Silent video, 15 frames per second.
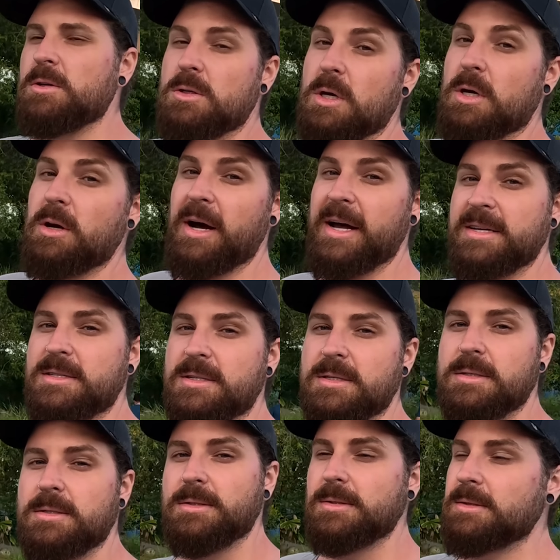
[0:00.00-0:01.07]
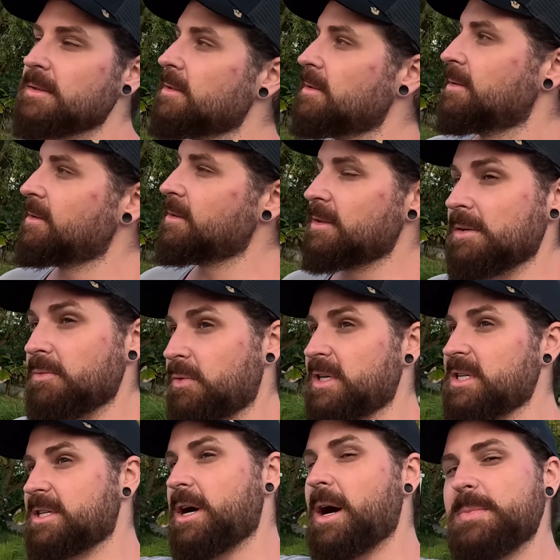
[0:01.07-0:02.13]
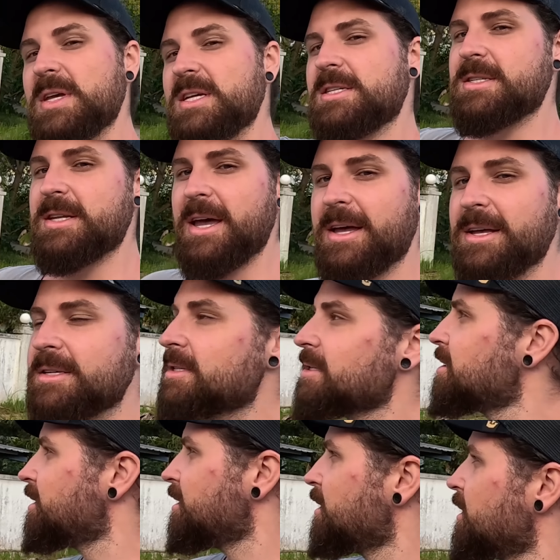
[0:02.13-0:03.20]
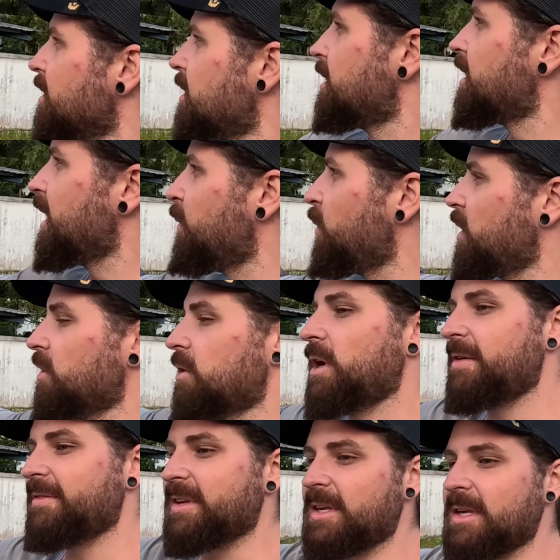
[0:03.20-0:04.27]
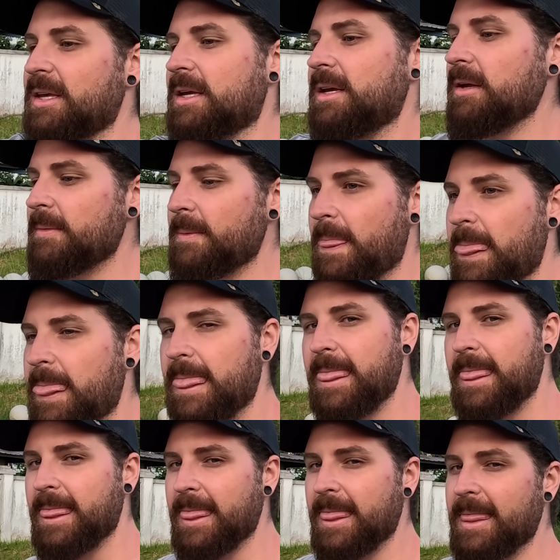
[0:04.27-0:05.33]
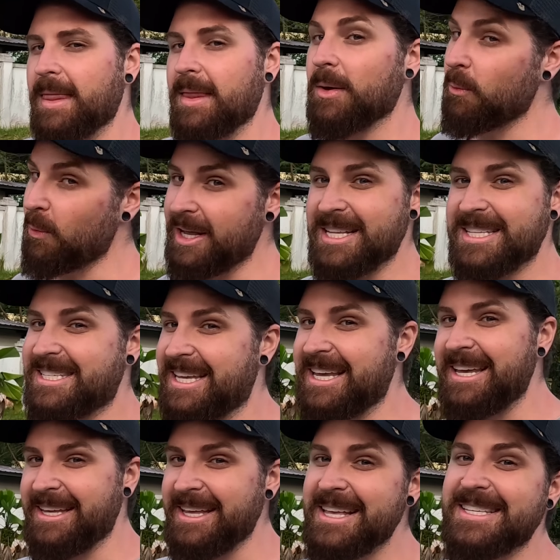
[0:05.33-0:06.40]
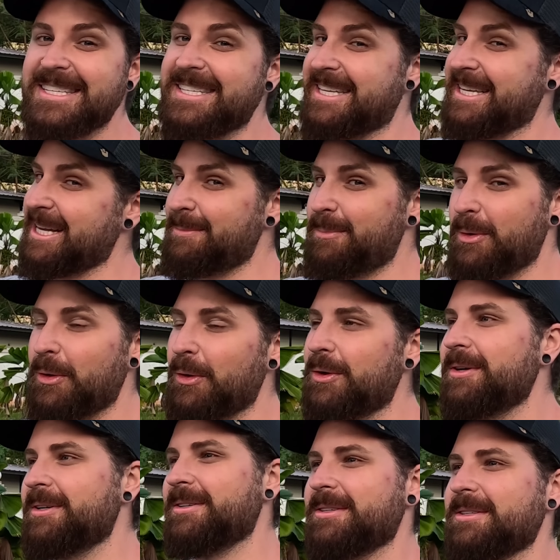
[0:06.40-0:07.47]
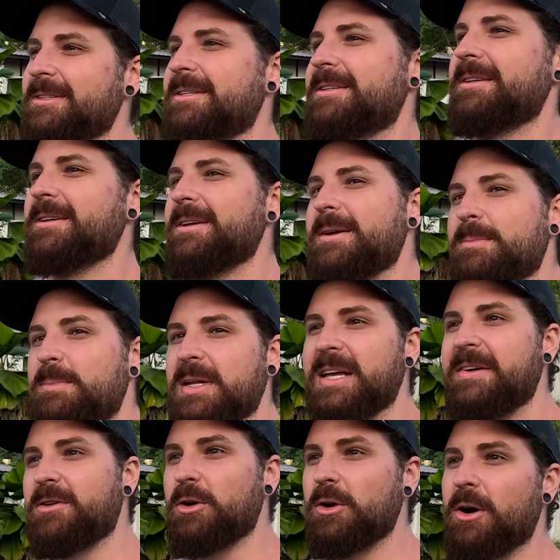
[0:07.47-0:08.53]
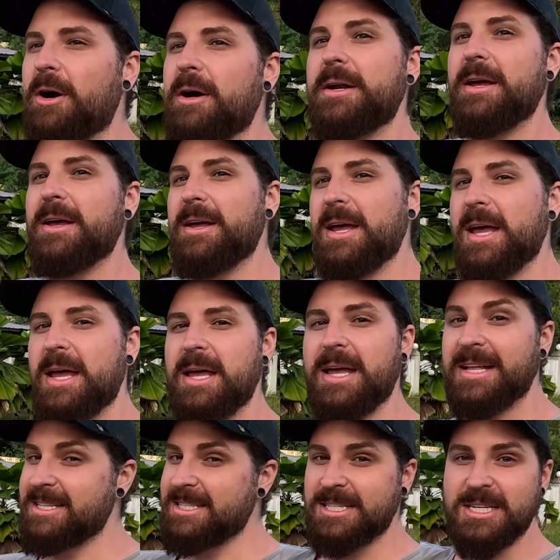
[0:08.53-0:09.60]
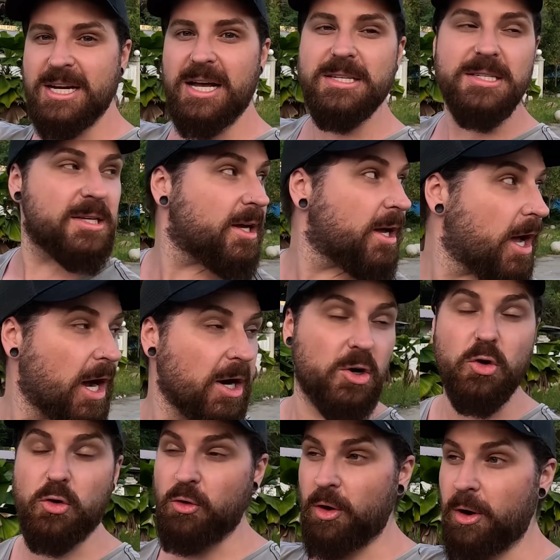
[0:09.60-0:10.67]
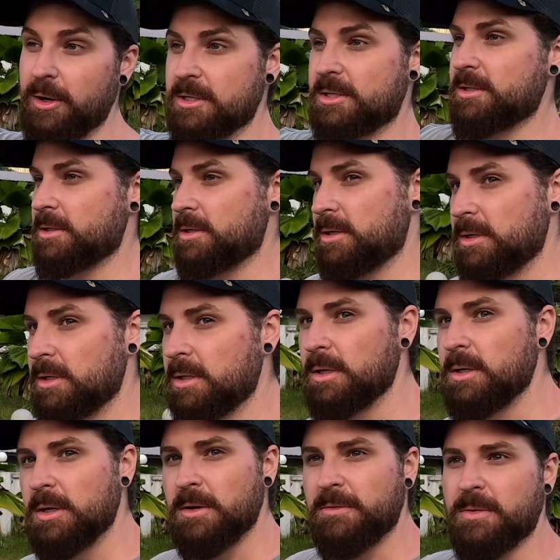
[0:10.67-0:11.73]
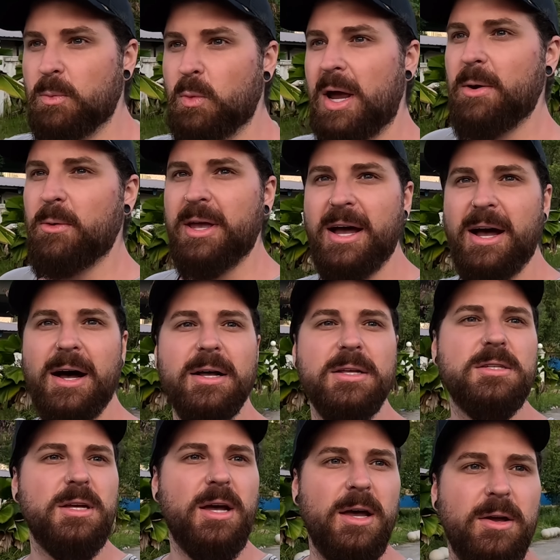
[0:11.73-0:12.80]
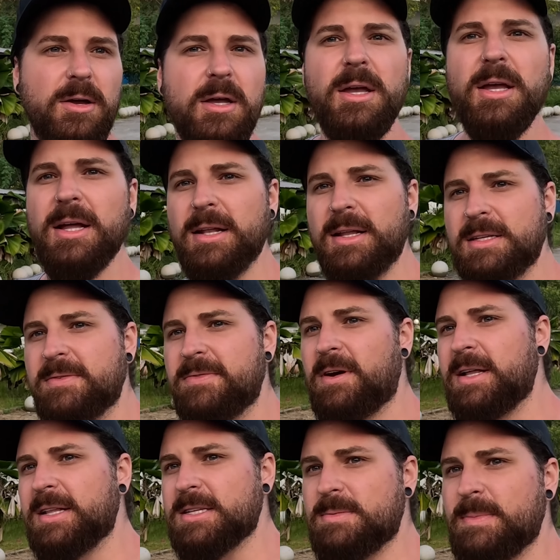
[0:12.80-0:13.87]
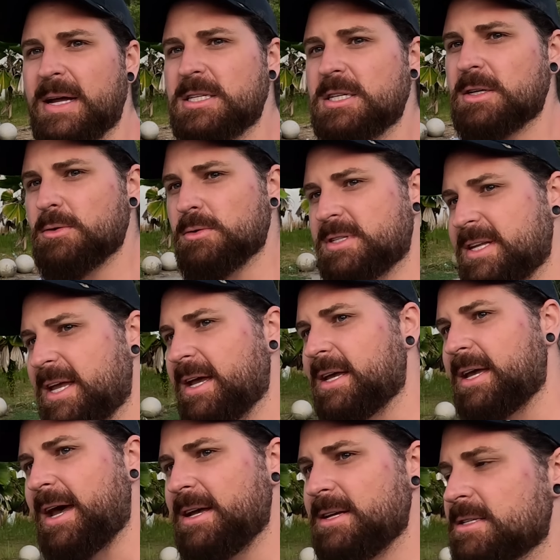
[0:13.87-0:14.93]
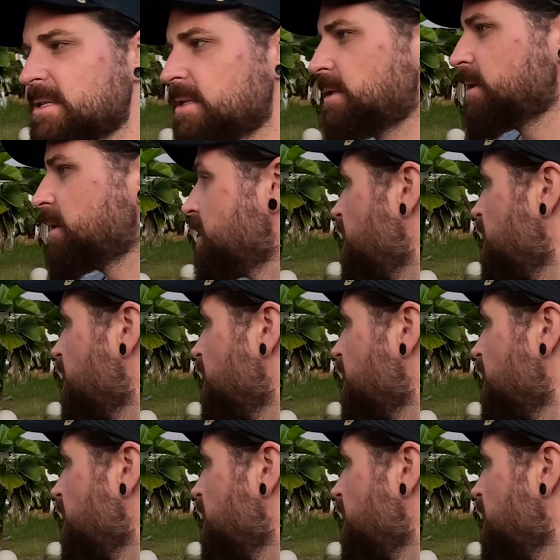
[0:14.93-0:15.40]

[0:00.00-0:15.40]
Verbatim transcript: So guys, if we just go up these stairs and we look over here, we can see Singapore. Believe it or not, it's just across from where we are. So let's find this magical staircase.